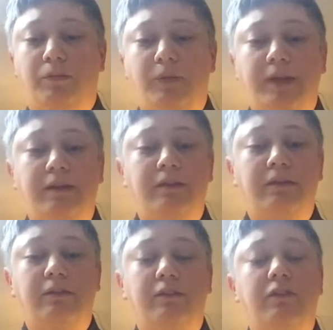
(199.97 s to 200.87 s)
We didn't
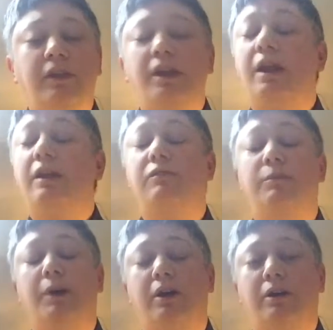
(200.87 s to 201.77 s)
see Native
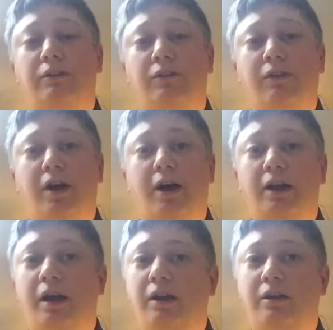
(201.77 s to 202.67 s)
Americans a
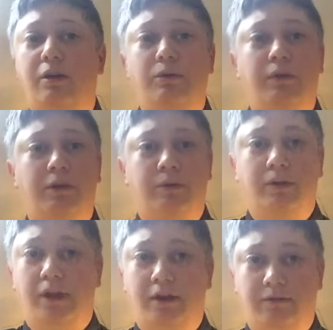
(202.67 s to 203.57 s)
lot. I know there were
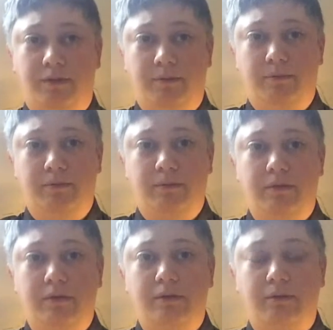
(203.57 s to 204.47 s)
a lot of them
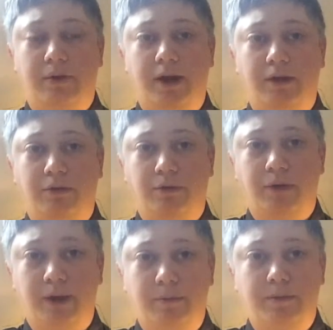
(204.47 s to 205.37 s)
where I grew
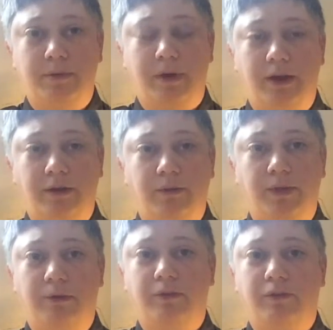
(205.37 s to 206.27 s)
up. I know
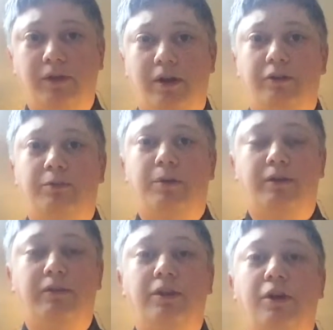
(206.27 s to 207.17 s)
that was a large
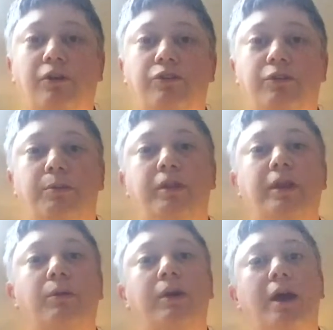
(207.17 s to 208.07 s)
part of the culture, but
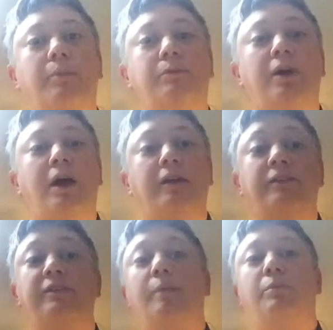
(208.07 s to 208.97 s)
they were kept
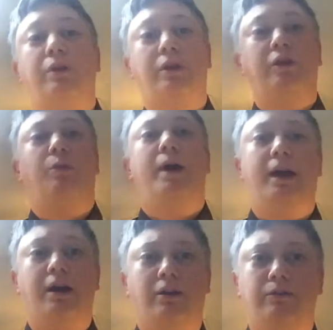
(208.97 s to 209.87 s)
separate and
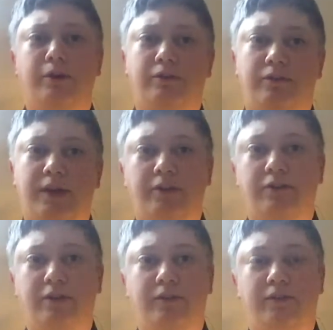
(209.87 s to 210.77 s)
away on the
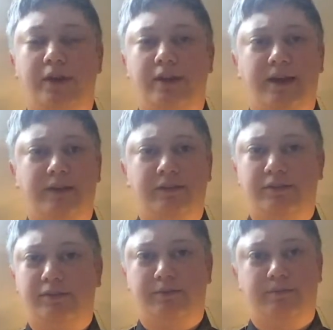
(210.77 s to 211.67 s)
reservations, and
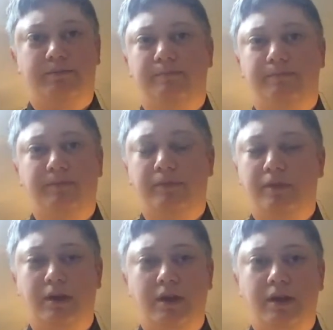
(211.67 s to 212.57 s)
that's
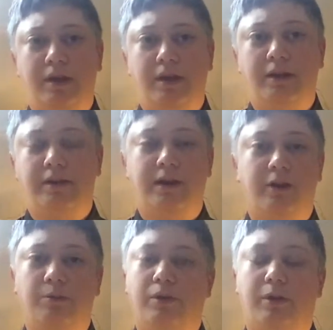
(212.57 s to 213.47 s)

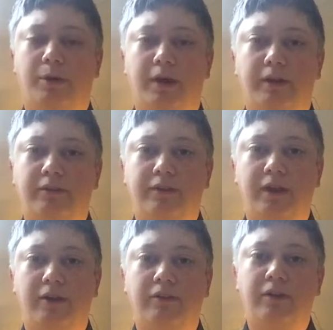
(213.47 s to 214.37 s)
terrible all by
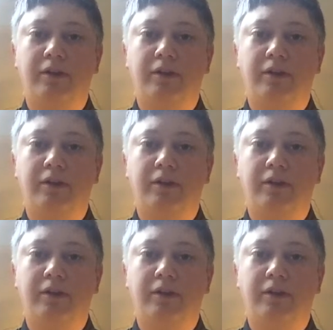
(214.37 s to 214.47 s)
itself.